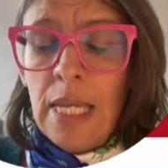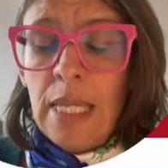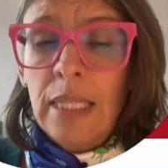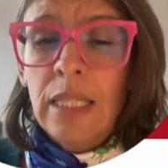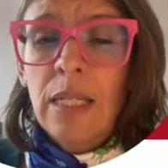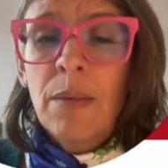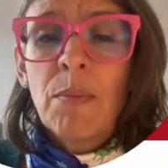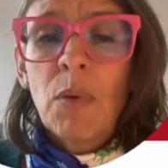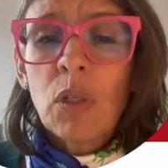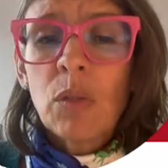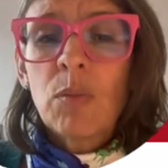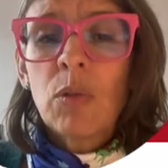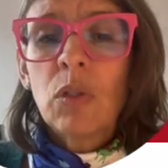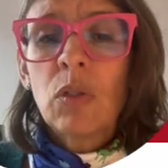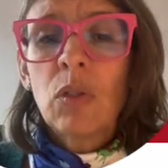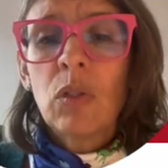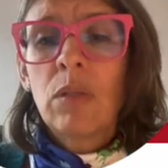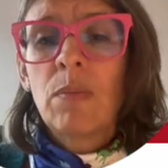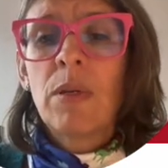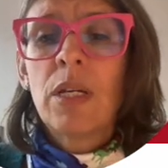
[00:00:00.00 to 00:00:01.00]
The most
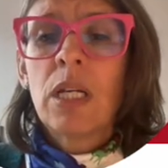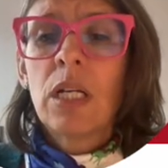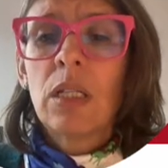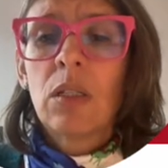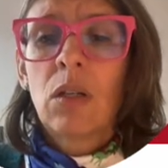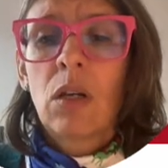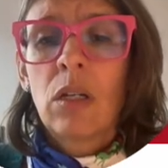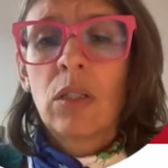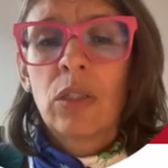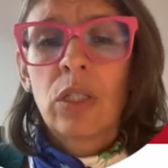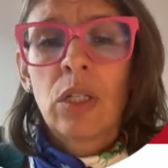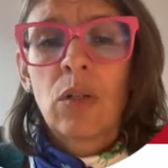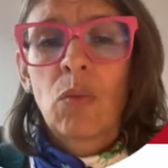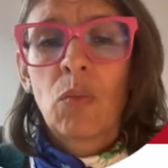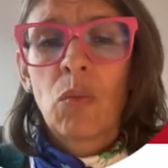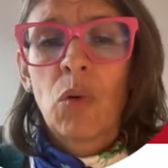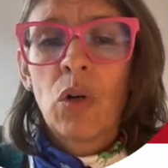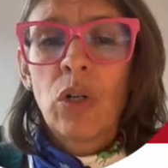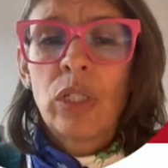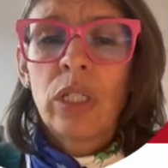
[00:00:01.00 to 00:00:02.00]
prototypical
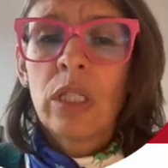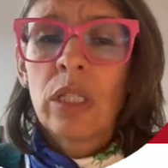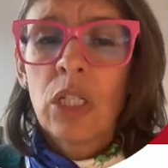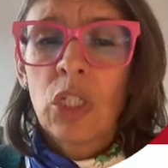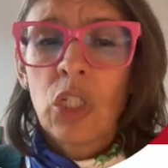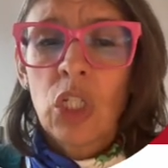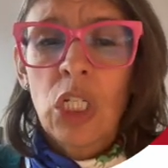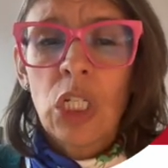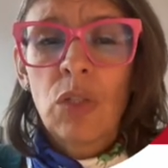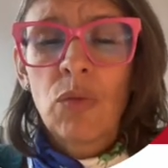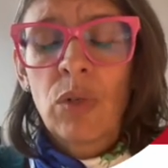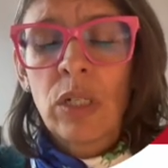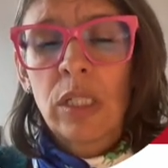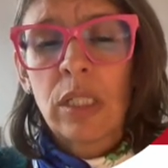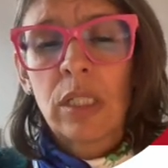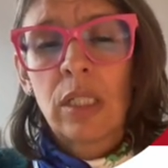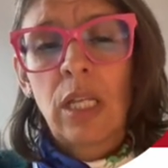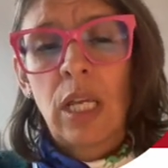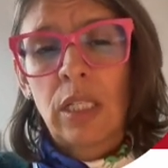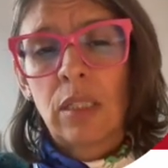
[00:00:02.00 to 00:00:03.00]
content words in the children's
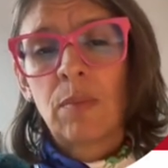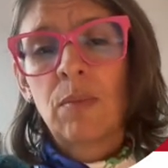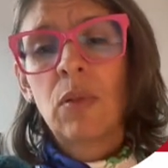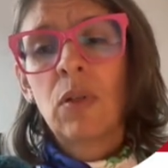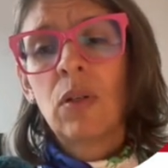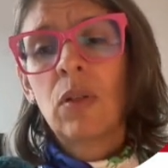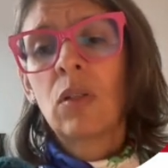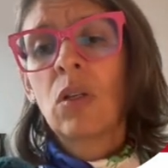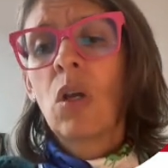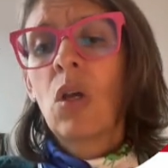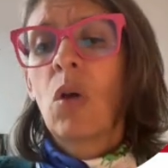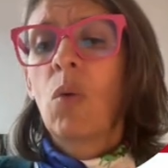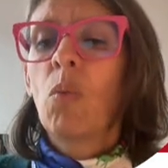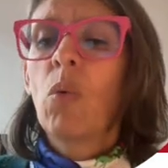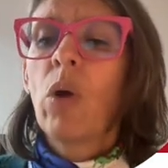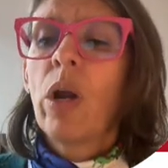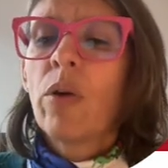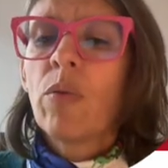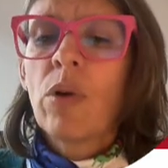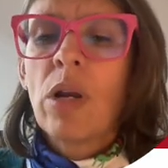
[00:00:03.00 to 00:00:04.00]
textbook
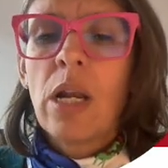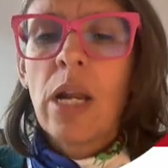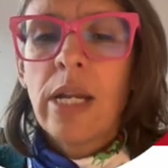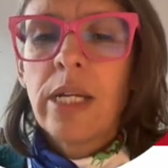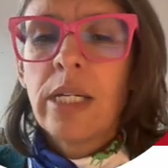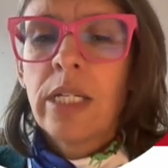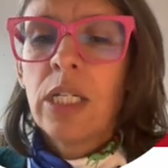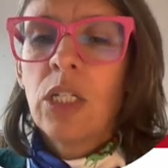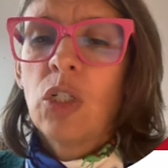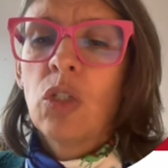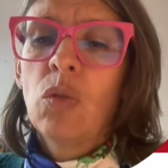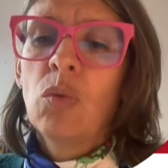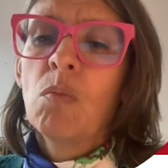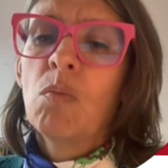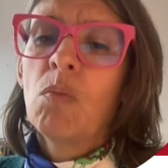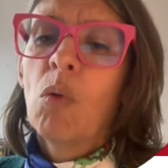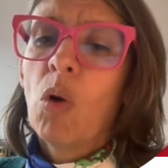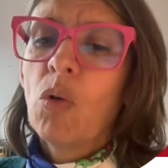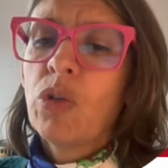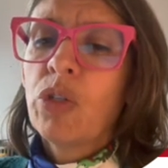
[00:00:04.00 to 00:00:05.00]
were related to
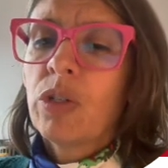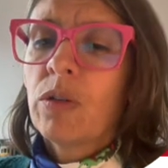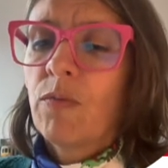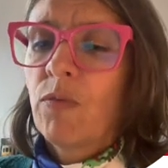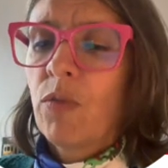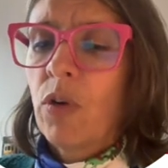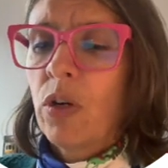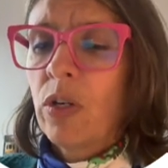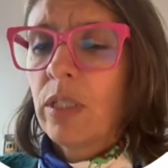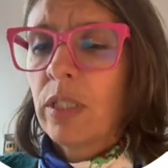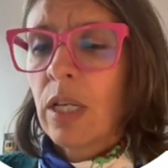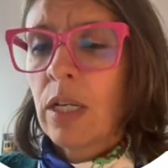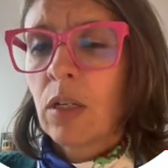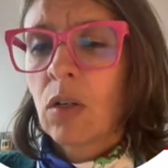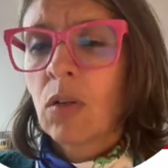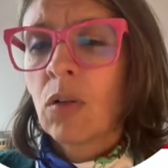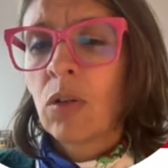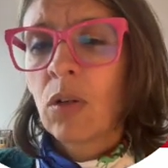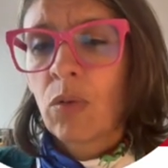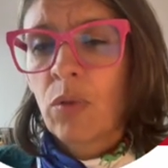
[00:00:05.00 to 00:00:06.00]
motion verbs and
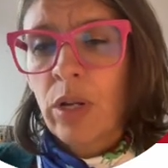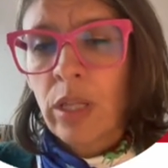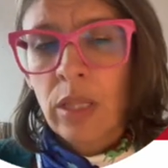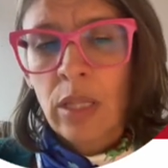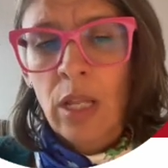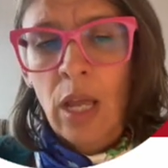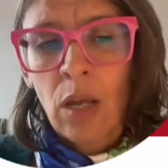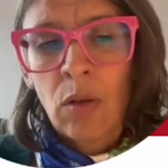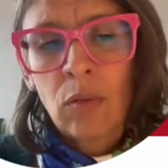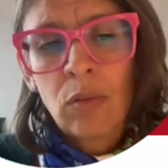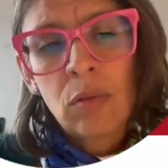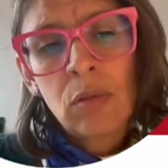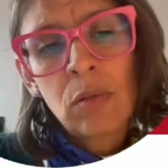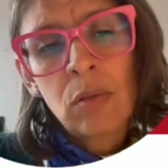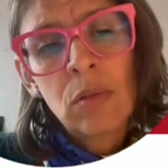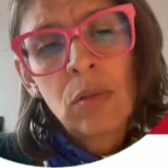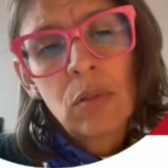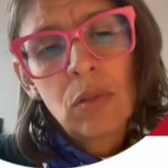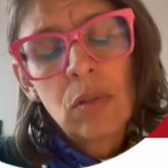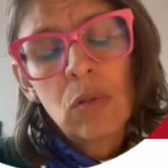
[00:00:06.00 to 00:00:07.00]
concrete
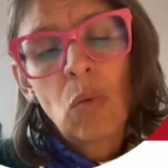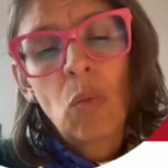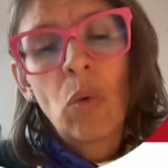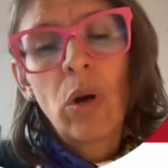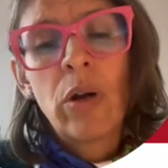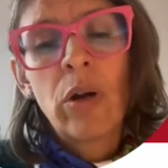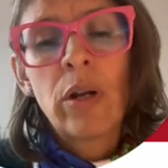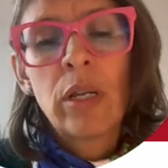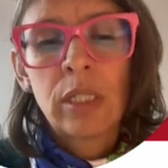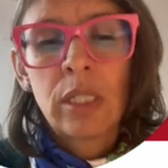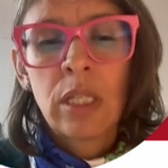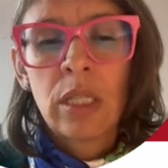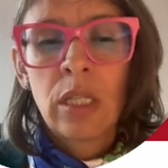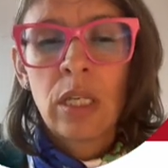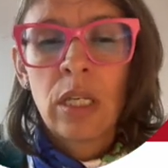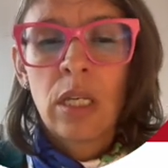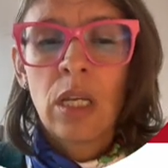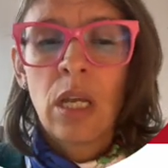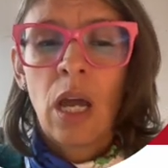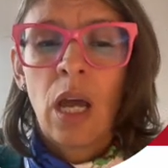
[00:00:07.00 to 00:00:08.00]
nouns, whereas in
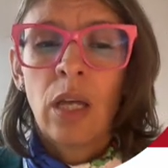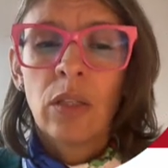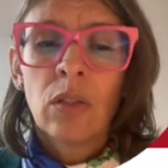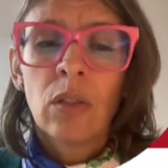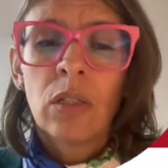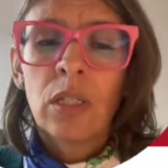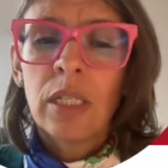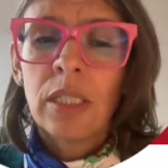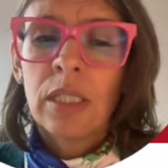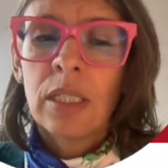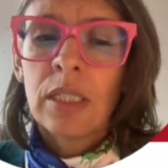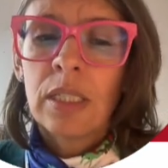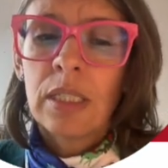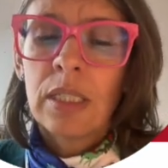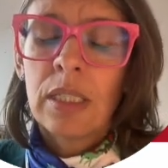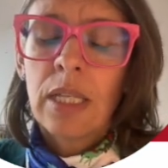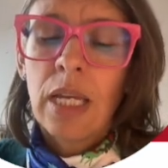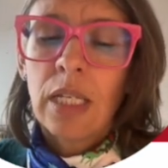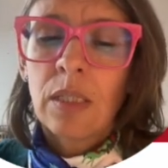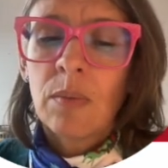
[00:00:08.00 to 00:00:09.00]
the adolescents'
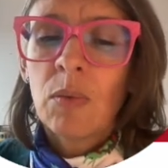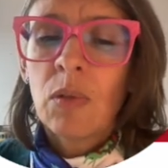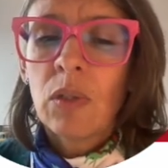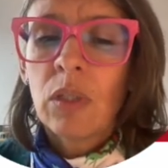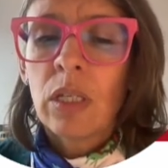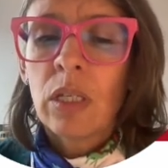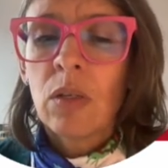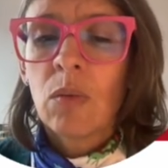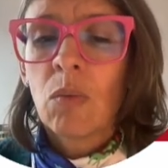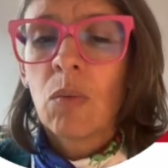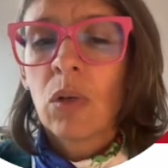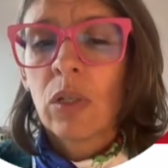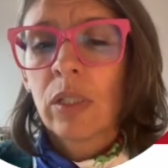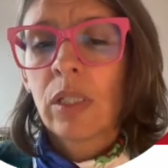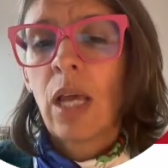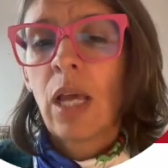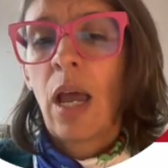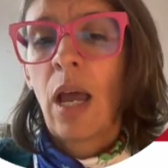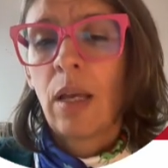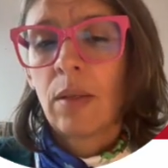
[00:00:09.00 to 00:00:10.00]
textbook, it was
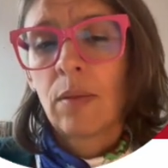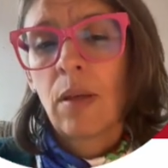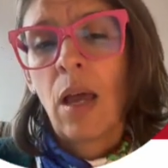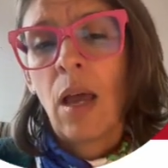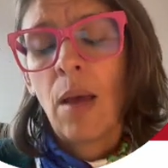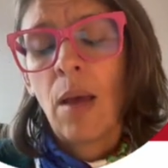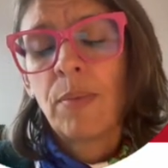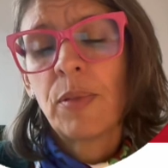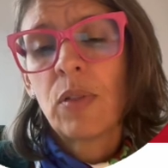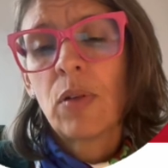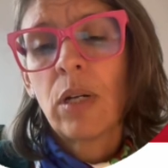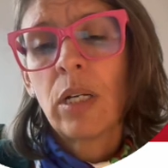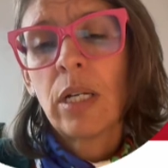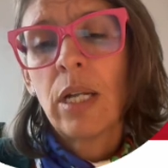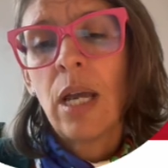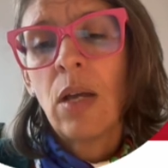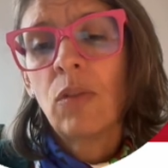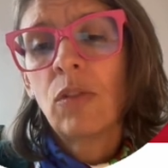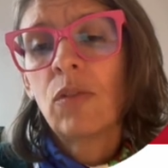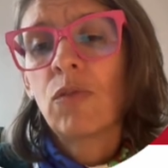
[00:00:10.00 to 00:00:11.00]
abstract
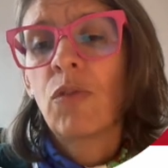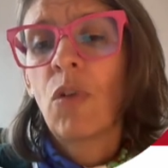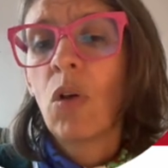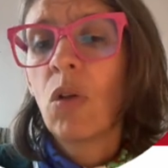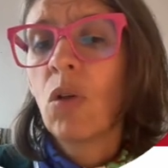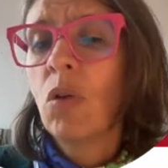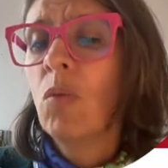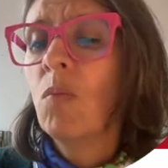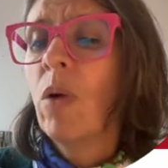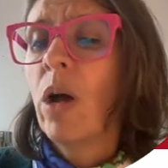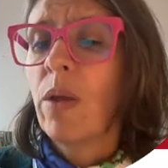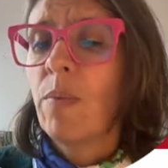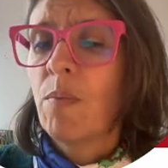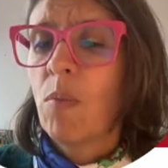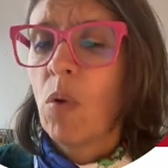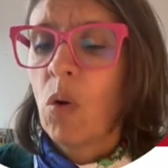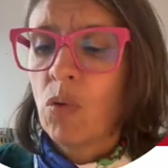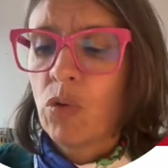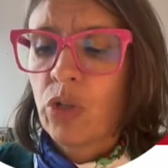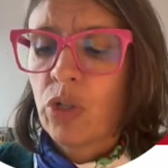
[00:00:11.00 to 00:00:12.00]
nouns followed by
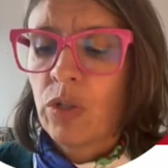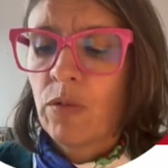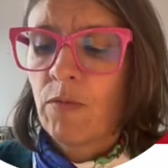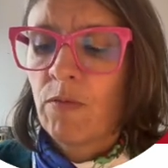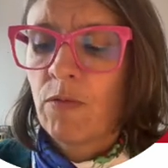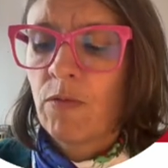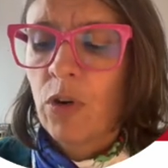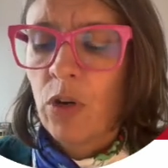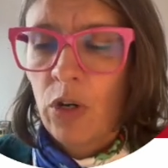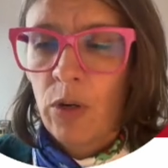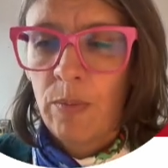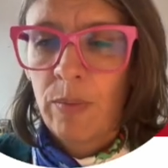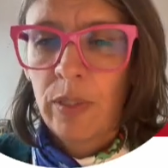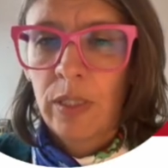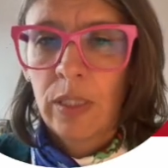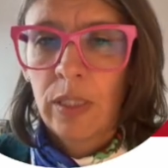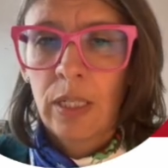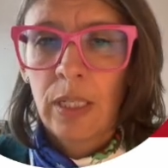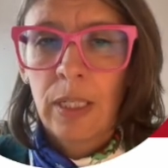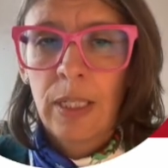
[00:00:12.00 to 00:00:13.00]
motion verbs.